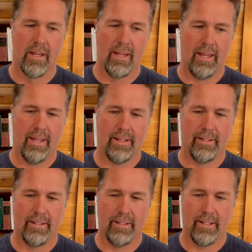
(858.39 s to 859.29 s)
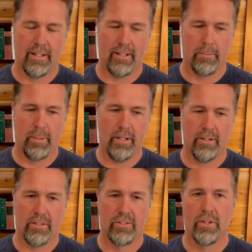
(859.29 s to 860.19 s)
And it appeared
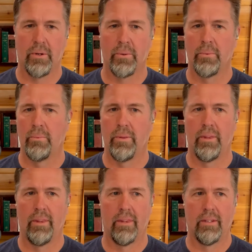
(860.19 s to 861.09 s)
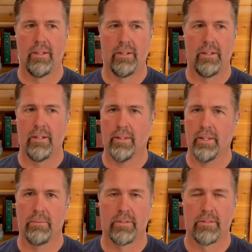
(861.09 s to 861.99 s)
as though
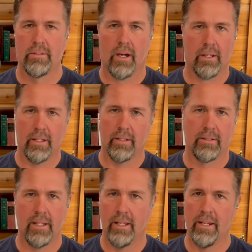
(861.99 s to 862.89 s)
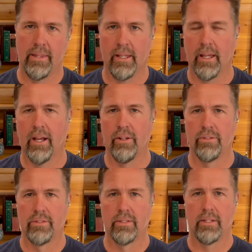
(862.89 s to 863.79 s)
nothing was talking to anything
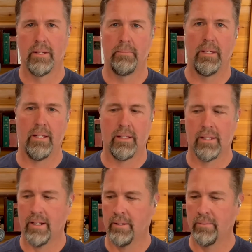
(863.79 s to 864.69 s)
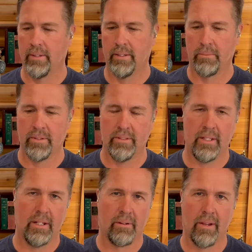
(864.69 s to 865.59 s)
else, meaning that it wasn't
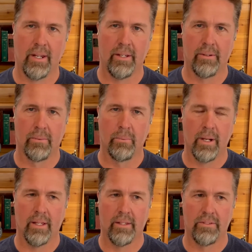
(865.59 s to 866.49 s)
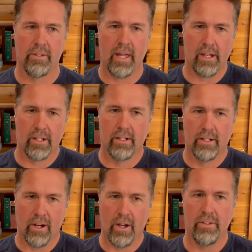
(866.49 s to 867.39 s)
integrating well. And so that
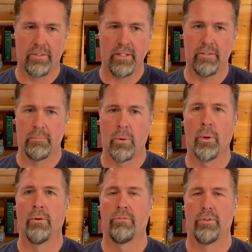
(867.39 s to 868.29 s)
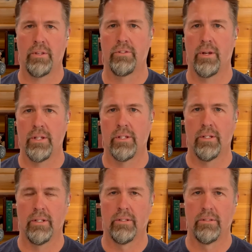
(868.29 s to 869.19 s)
caused even more
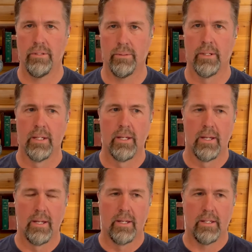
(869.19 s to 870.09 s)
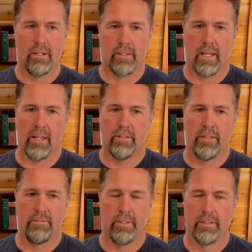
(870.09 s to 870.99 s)
frustration too. The guys in
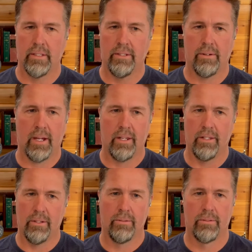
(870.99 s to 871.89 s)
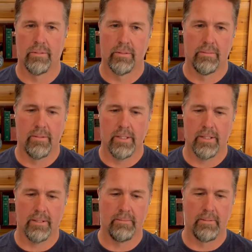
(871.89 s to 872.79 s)
the field didn't know how to use the